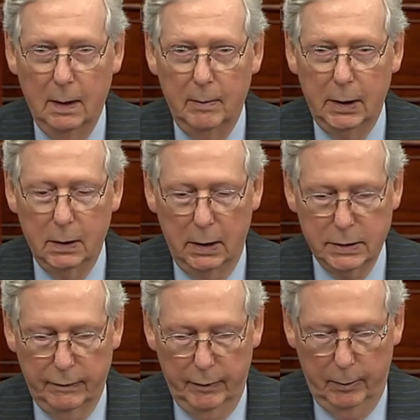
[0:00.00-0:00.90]
because
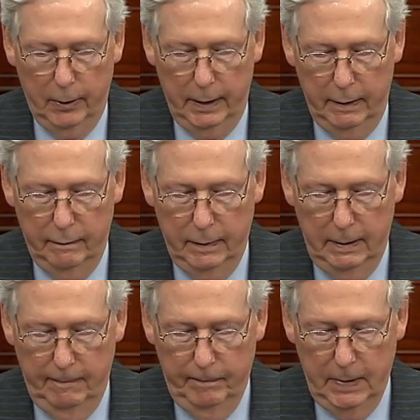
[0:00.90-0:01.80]
of the brave.
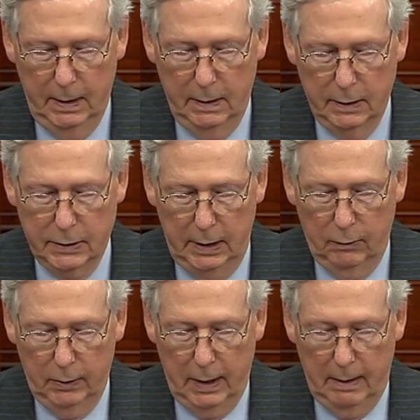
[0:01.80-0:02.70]
The Senate
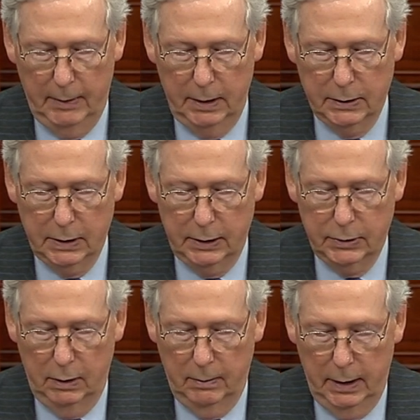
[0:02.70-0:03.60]
will not be in
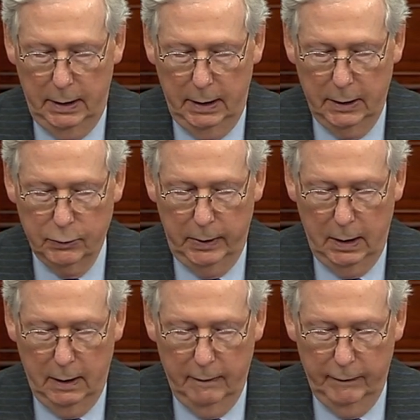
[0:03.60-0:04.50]
session on Monday as we
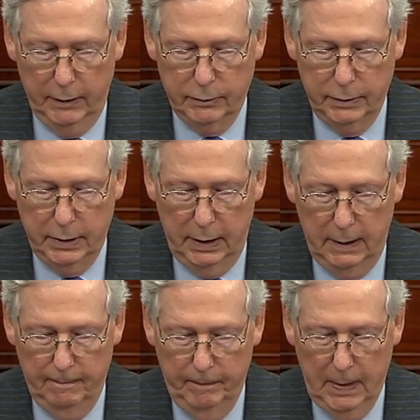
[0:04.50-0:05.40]
honor Veterans
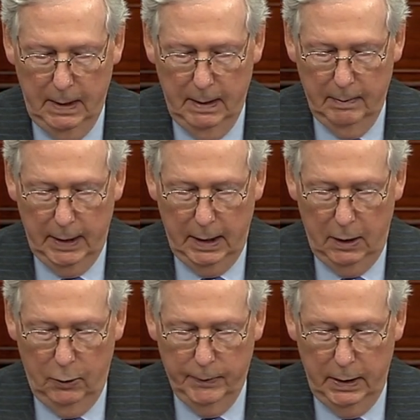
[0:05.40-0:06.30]
Day, but I
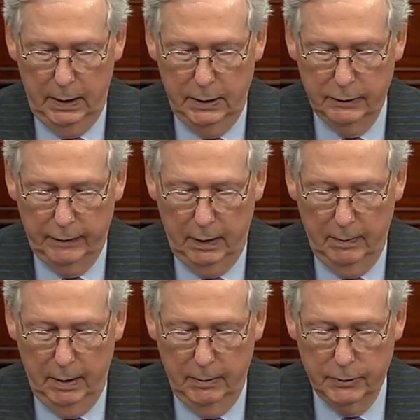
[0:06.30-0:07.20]
hope that each of our
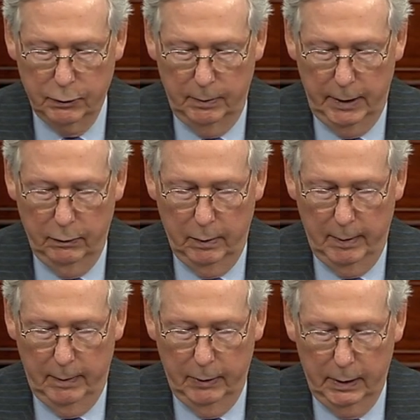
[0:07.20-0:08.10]
members will be
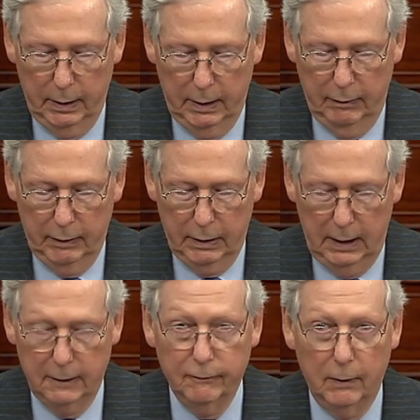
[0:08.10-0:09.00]
remembering and giving
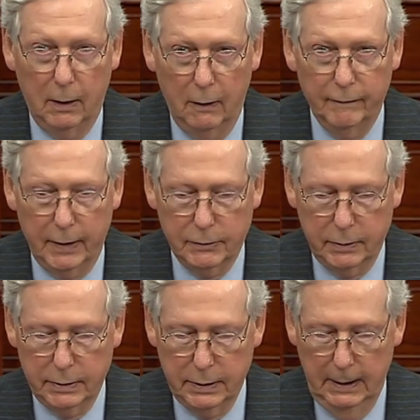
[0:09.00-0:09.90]
thanks for all
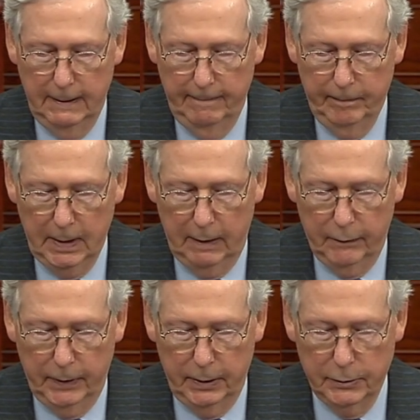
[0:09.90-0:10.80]
veterans and for
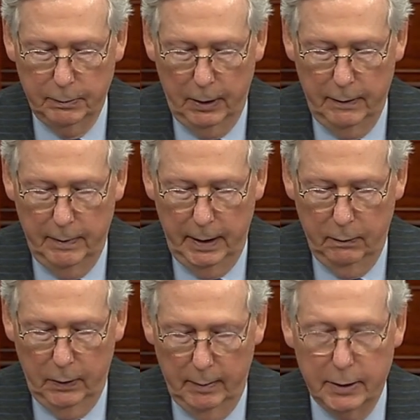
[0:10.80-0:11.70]
those brave men and
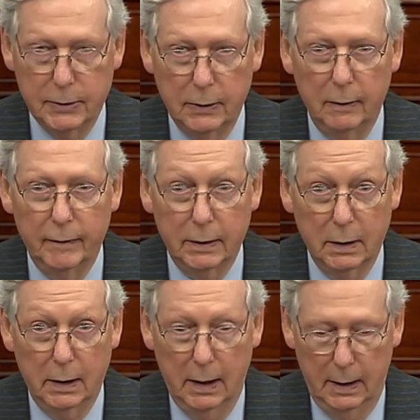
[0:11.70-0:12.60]
women serving
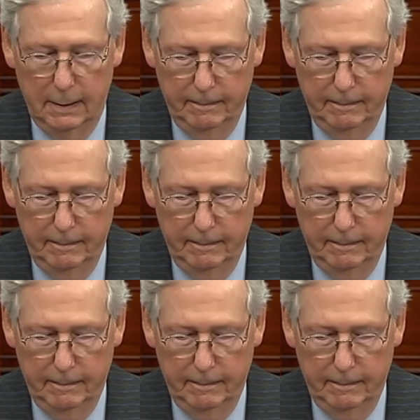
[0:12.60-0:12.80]
today.